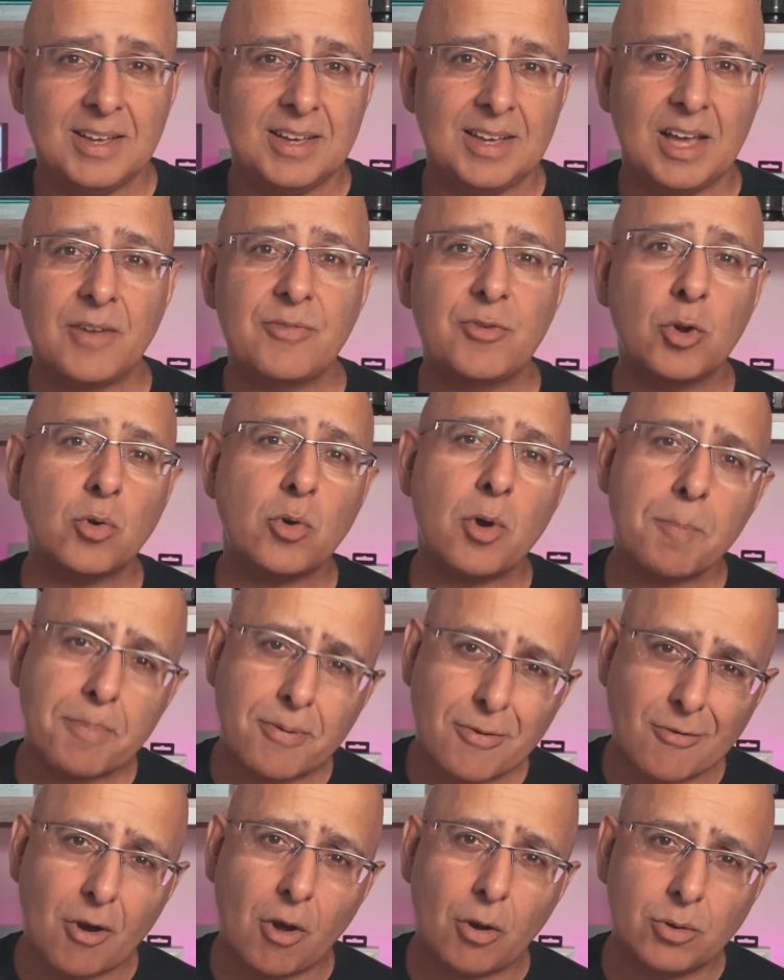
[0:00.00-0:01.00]
If you're a
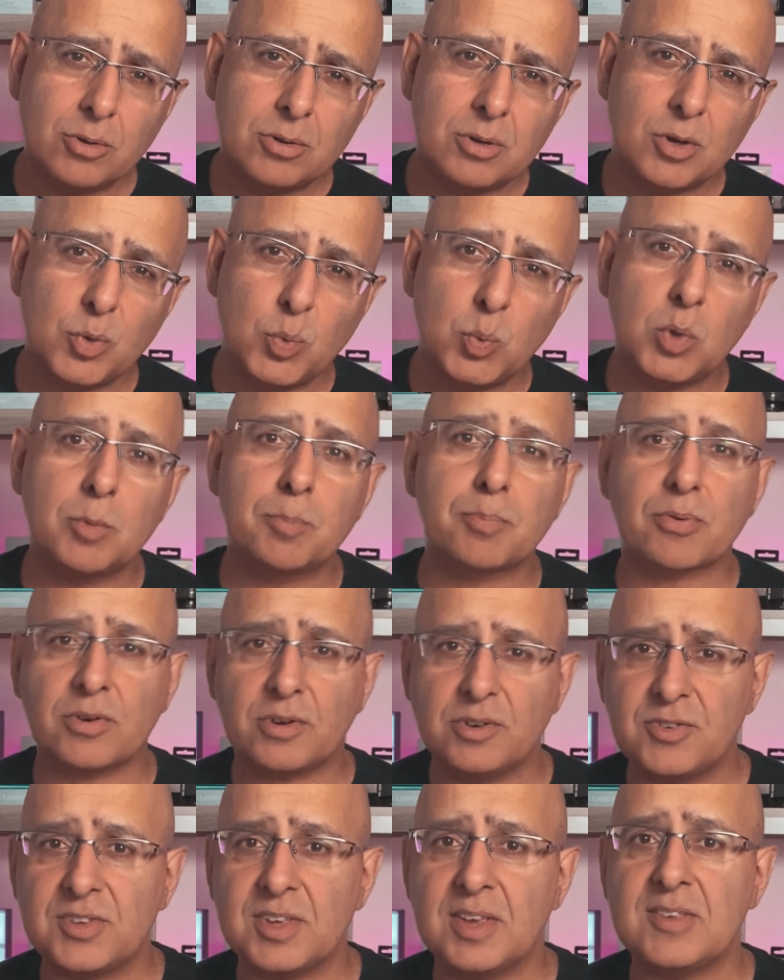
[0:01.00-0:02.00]
pro who will
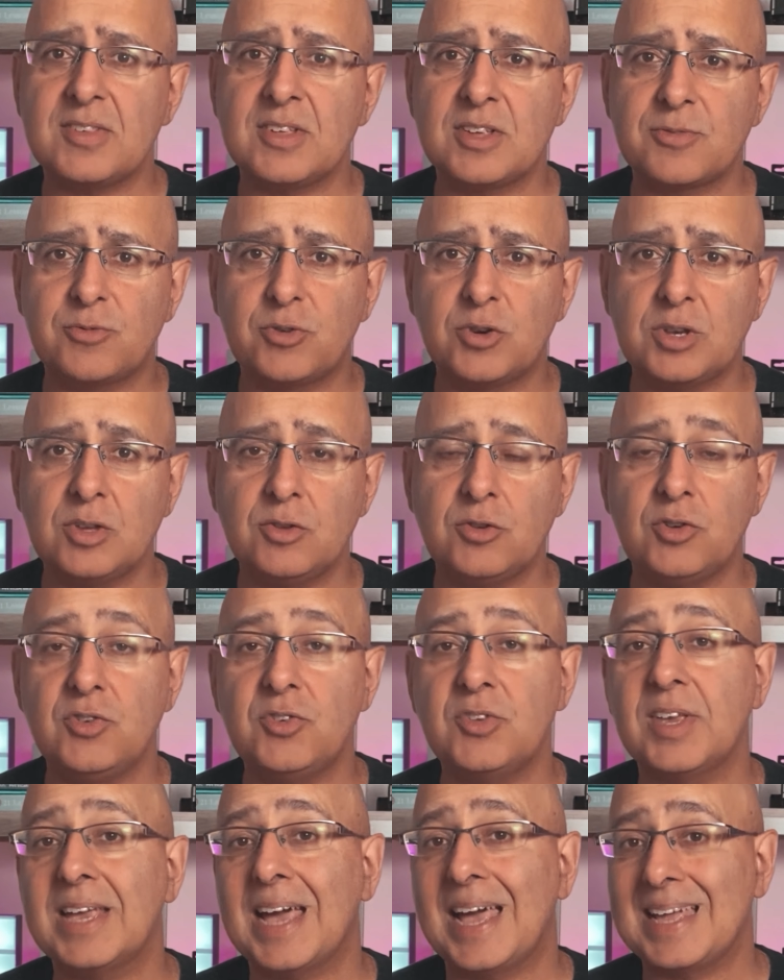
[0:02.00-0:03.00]
process this footage
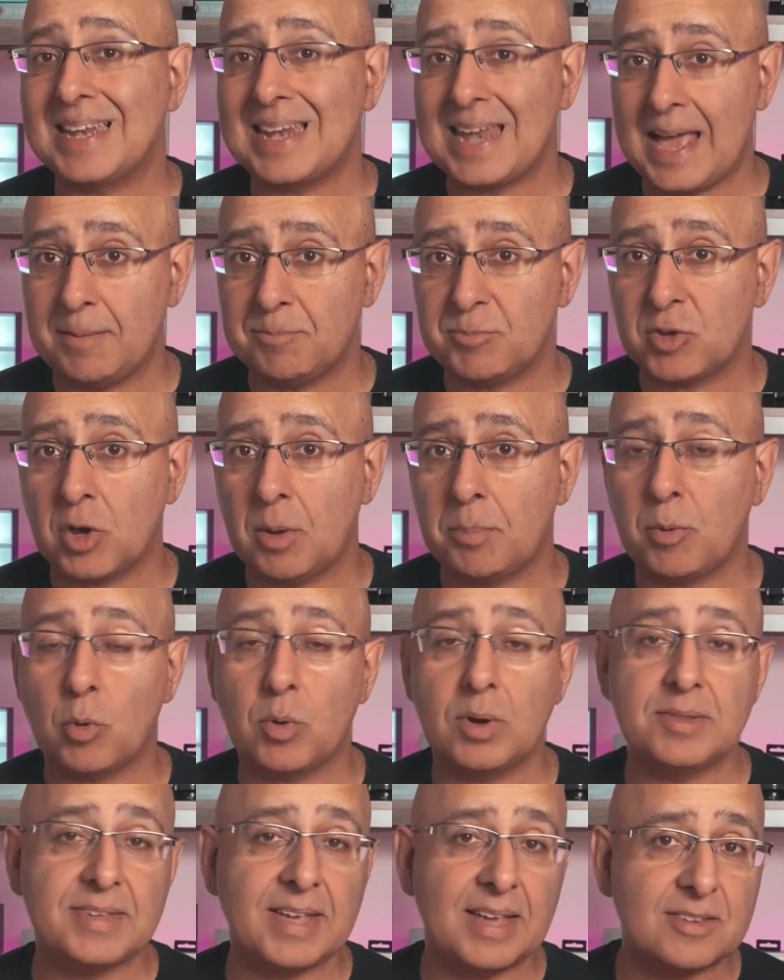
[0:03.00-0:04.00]
using a laptop
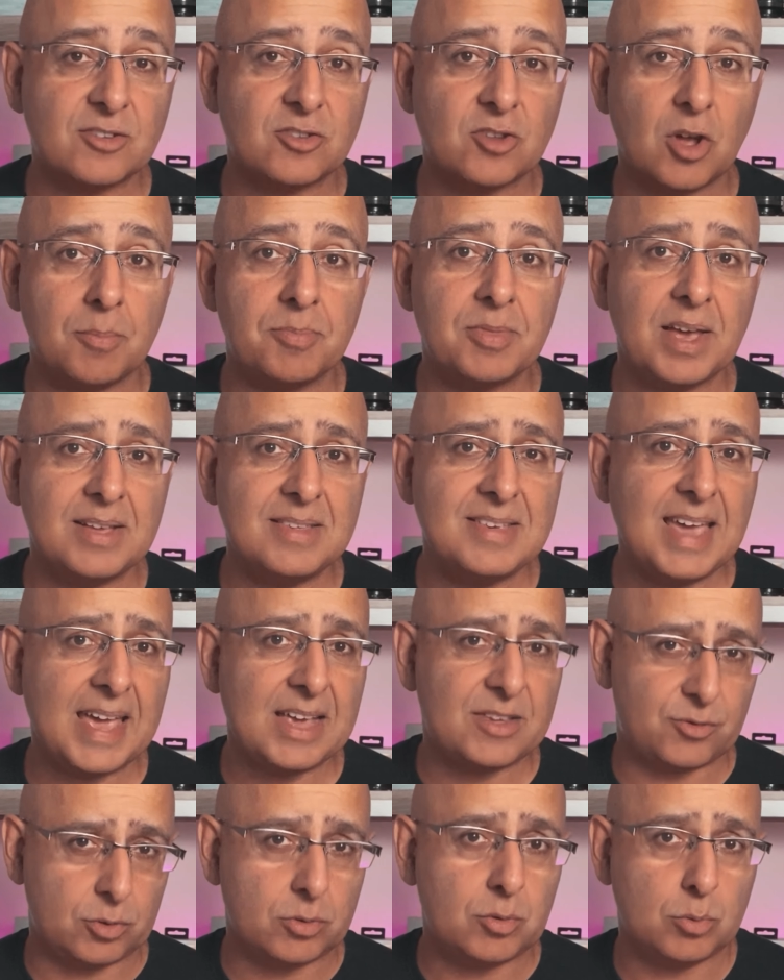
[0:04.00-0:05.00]
or a desktop, then
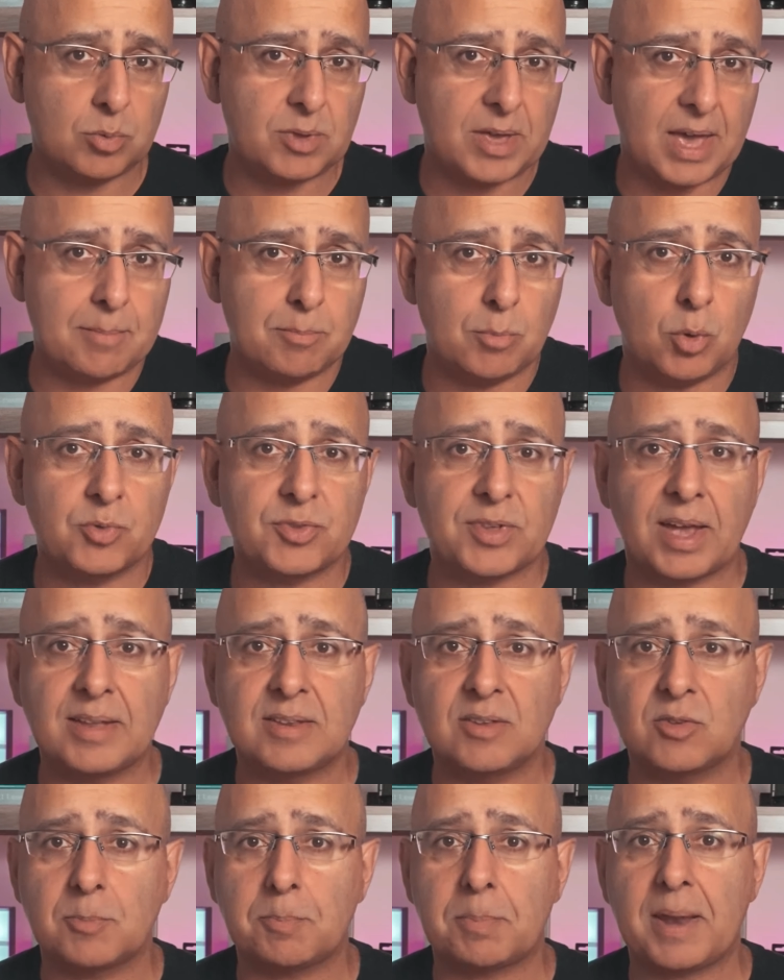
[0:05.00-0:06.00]
yes, you'll get more
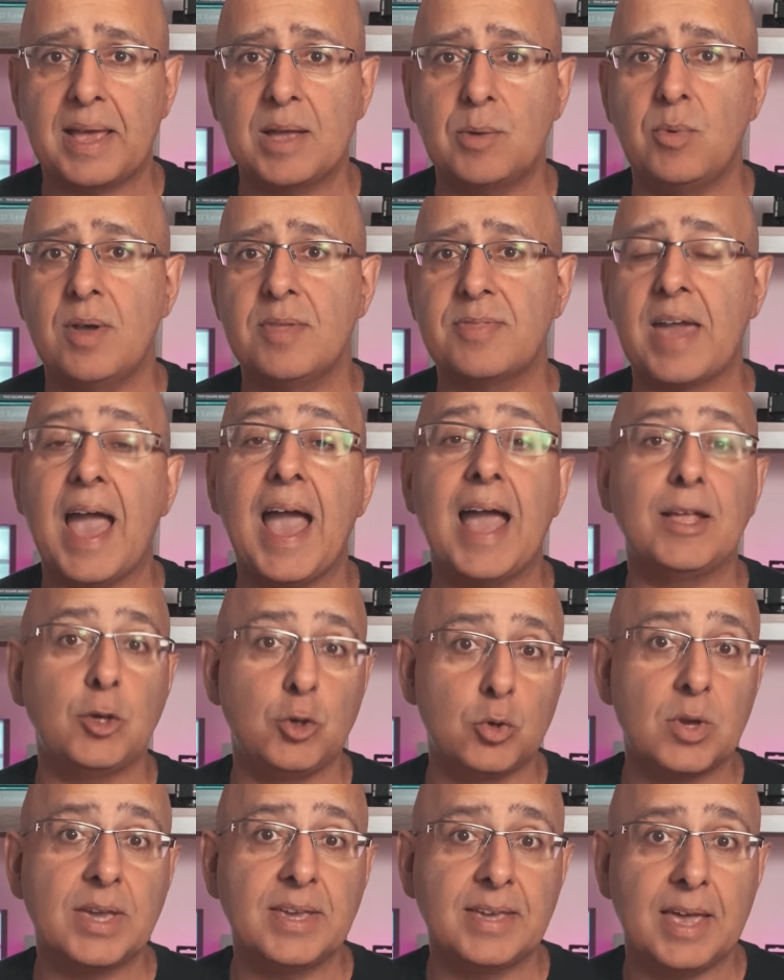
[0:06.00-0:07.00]
data to play with and
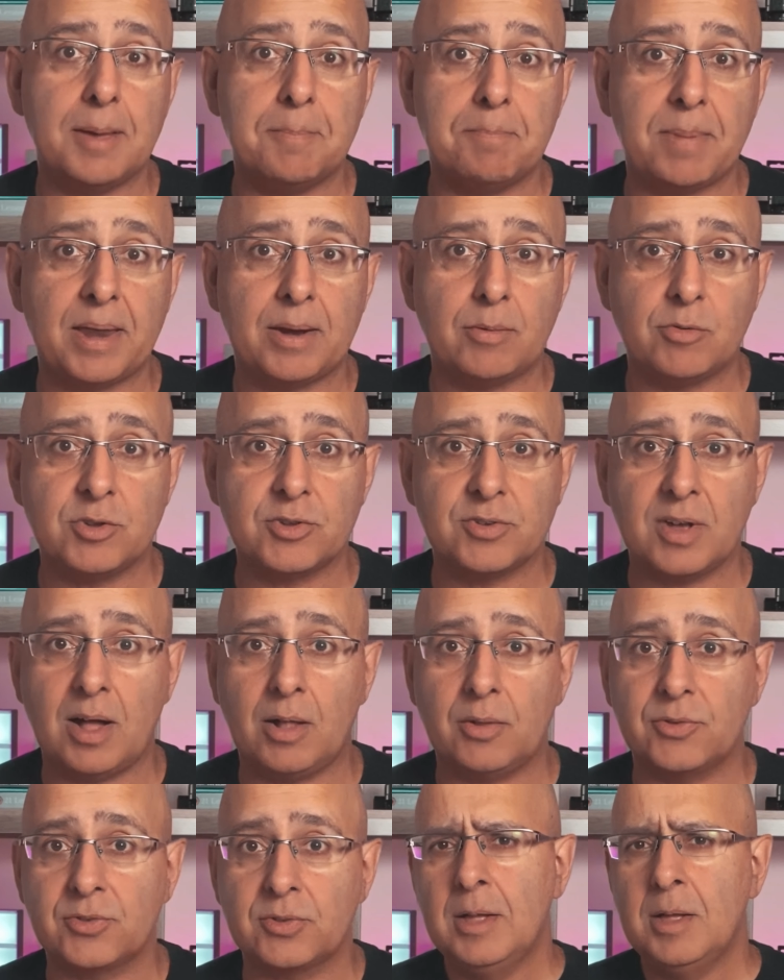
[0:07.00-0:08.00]
you can get better
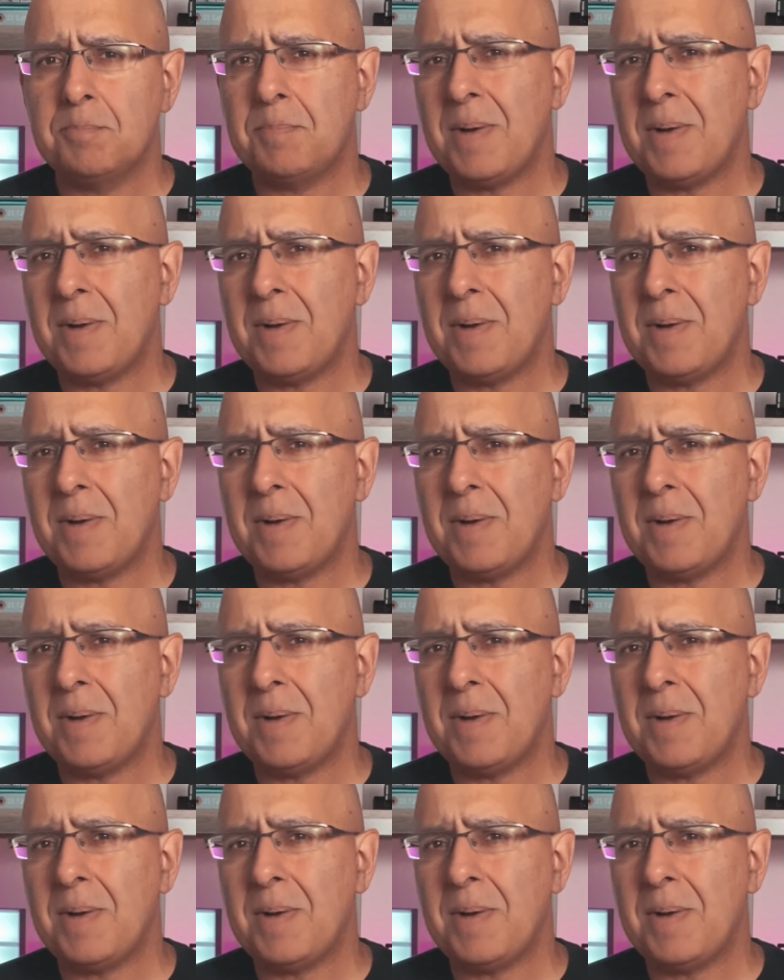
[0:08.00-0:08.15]
results.